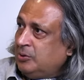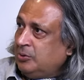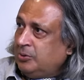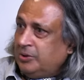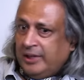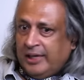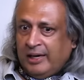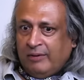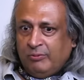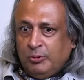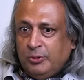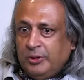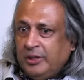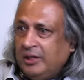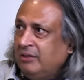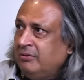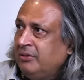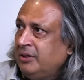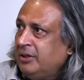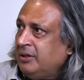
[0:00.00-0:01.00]
So they have to
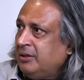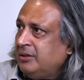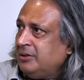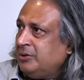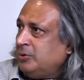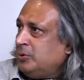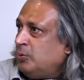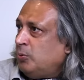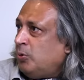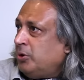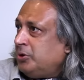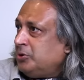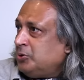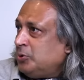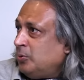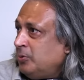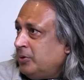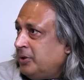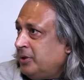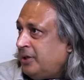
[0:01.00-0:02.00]
deliver, you know, the war is
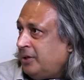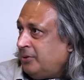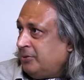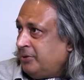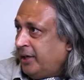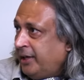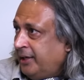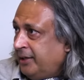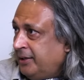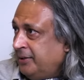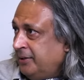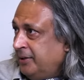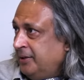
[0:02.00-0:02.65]
over now, right?